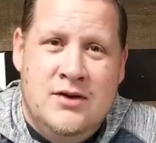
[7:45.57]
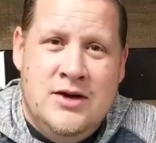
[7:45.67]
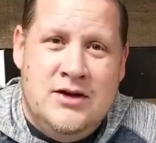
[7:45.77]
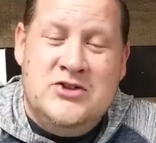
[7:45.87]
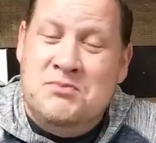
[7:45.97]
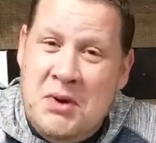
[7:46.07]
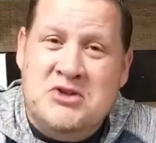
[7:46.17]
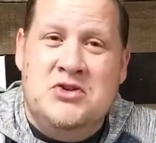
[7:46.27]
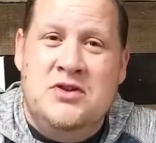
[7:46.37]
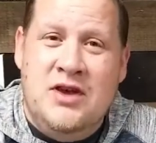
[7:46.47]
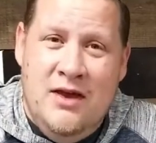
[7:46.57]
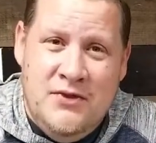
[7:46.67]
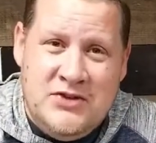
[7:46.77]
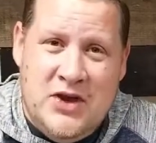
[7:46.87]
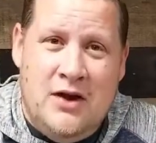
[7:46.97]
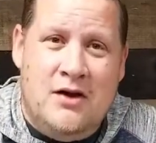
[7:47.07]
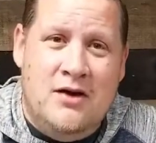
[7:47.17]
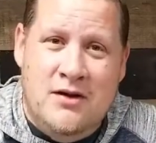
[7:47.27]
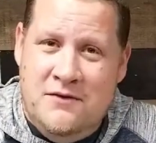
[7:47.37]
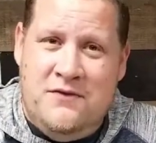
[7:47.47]
Especially in this
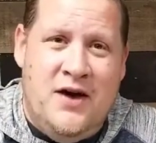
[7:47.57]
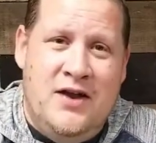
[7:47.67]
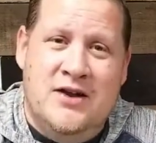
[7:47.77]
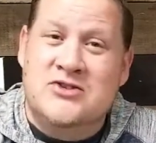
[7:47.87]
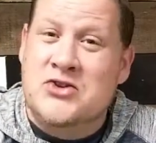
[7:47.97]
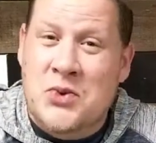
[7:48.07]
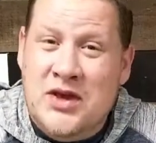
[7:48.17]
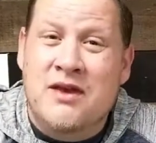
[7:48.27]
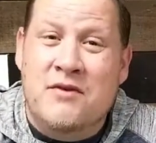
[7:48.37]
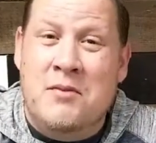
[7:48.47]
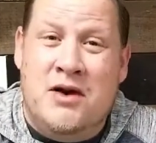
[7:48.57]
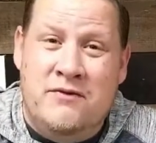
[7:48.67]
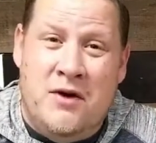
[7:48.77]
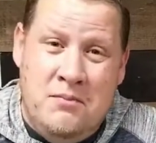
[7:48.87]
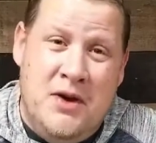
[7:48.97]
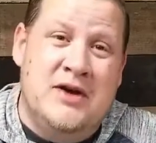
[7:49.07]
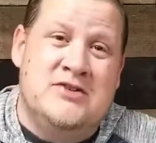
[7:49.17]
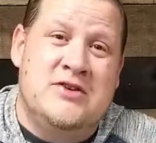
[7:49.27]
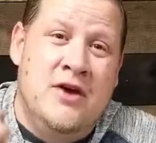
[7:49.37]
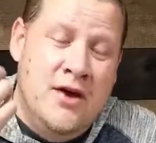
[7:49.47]
area of finance. Do we give him out of our
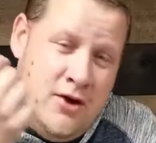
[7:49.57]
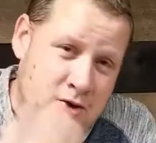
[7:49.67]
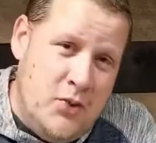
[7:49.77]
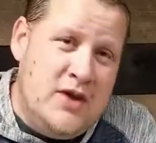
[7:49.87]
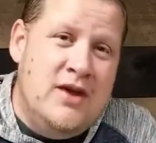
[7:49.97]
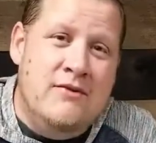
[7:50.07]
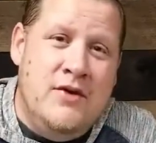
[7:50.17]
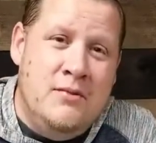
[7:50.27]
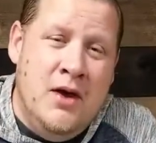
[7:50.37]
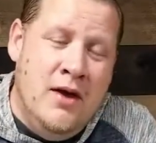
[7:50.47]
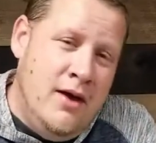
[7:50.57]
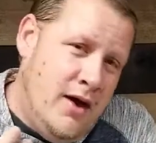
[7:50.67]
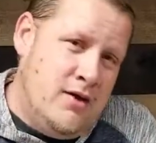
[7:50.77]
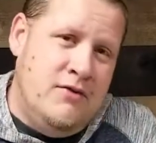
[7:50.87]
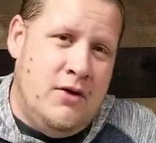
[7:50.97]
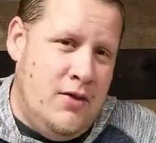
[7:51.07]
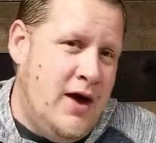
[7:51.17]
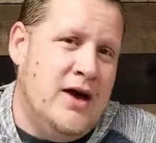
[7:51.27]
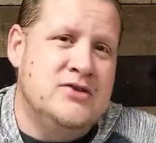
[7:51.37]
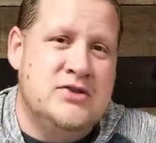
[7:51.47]
best, or do we give him out of our
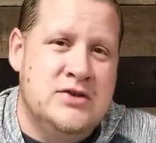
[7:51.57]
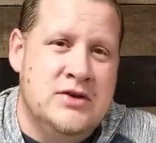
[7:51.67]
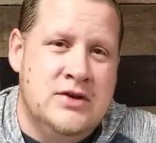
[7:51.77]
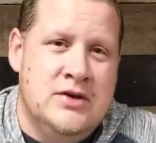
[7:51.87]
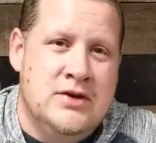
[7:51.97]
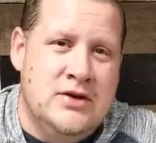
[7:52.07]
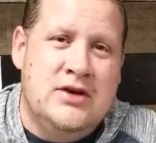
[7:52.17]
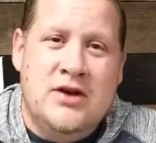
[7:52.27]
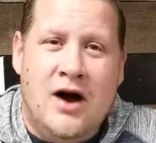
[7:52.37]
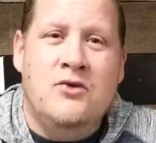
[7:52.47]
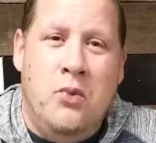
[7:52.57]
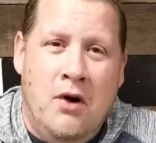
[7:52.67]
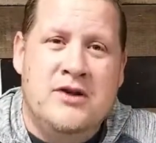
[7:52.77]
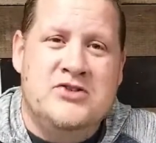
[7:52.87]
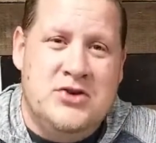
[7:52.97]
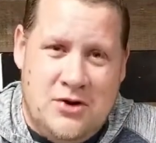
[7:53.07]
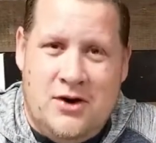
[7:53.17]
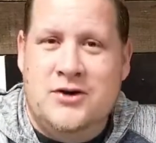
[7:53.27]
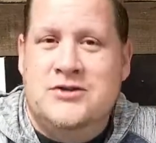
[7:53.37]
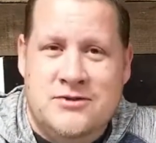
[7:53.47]
last? God wants your
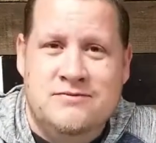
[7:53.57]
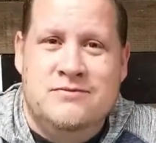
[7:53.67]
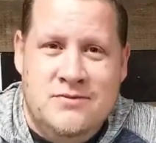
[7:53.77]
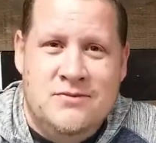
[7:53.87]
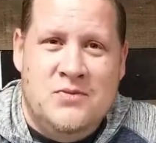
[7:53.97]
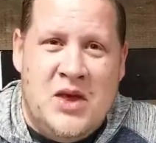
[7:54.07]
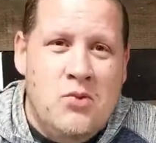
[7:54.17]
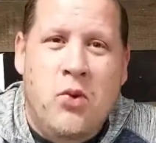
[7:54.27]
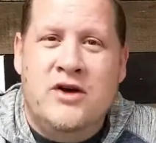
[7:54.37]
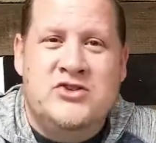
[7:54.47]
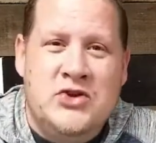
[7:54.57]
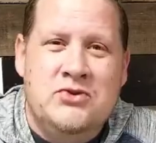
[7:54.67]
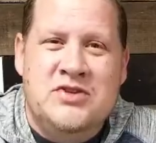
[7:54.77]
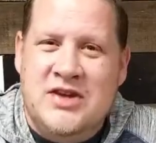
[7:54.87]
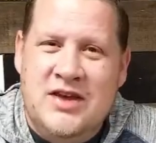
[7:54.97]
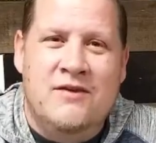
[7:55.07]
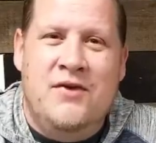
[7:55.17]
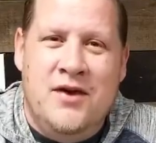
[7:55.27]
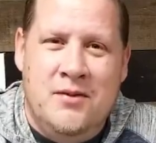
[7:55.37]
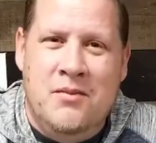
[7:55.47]
heart. He wants you to give
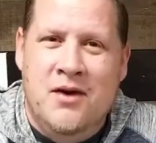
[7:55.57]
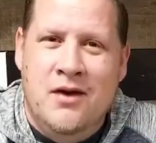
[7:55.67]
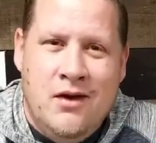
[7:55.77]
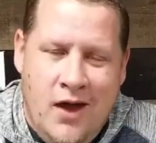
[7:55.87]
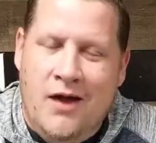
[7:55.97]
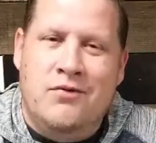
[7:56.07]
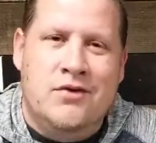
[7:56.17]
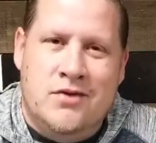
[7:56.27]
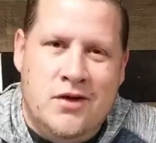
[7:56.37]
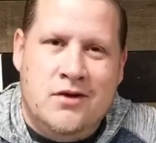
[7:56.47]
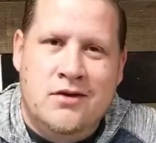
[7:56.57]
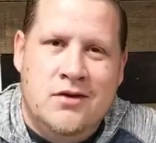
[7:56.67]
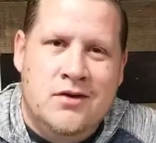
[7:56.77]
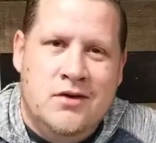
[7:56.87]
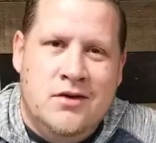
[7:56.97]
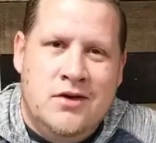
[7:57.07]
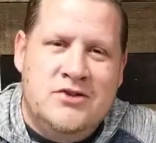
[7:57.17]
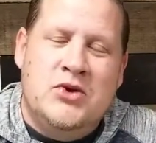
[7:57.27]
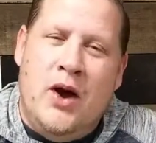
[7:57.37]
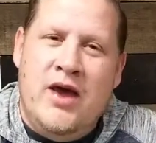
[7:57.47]
him everything.
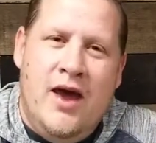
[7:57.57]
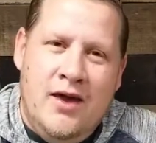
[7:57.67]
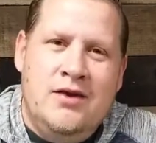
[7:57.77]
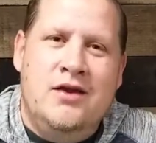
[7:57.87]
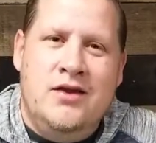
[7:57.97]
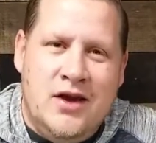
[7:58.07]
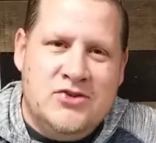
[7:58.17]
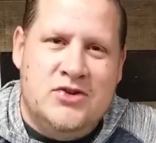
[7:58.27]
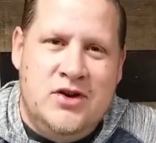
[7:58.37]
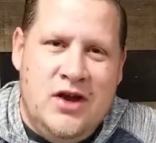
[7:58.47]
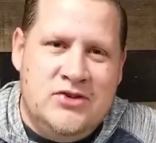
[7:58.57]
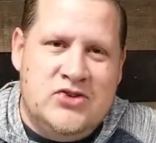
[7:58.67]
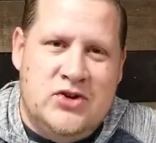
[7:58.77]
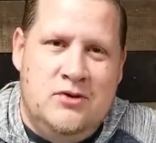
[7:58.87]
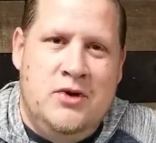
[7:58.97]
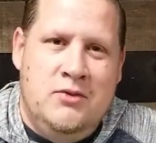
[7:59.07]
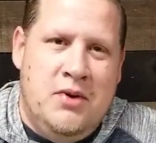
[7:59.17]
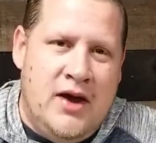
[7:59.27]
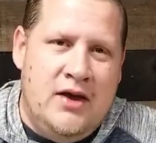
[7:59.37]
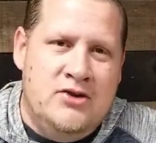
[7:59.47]
And so I ended yesterday's sermon
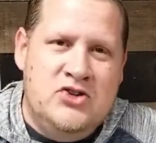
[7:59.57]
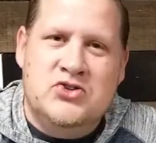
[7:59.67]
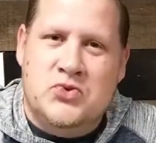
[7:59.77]
by just